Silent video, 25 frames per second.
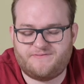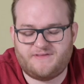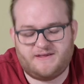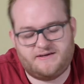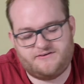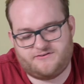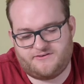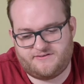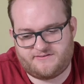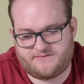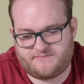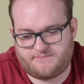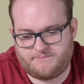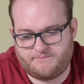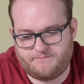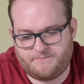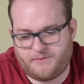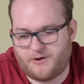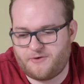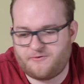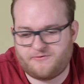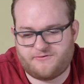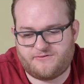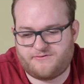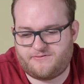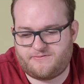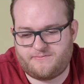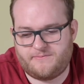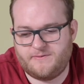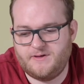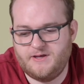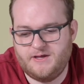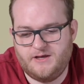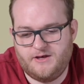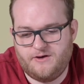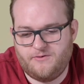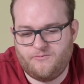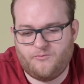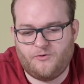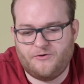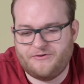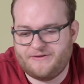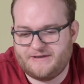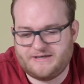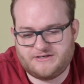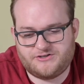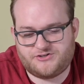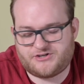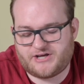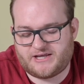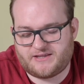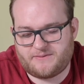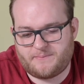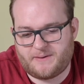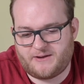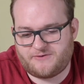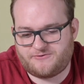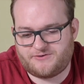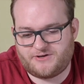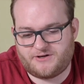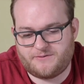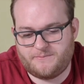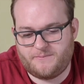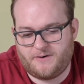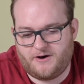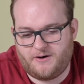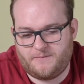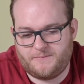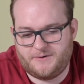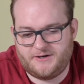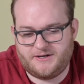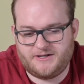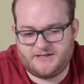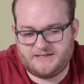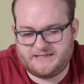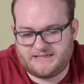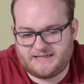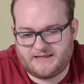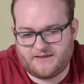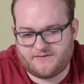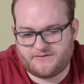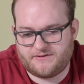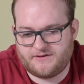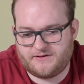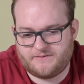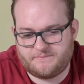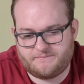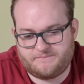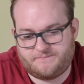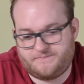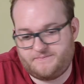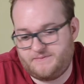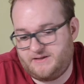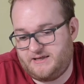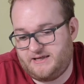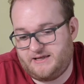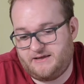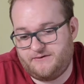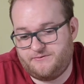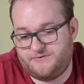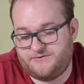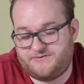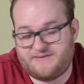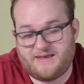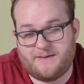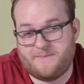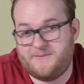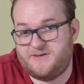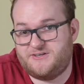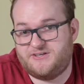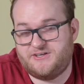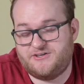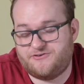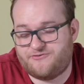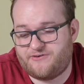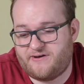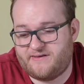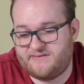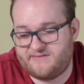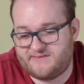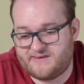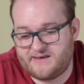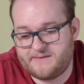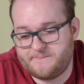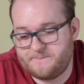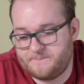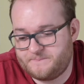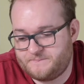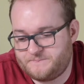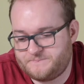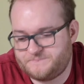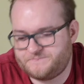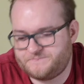They just both, one didn't check the battery compartment and the other, it was damaged in transit.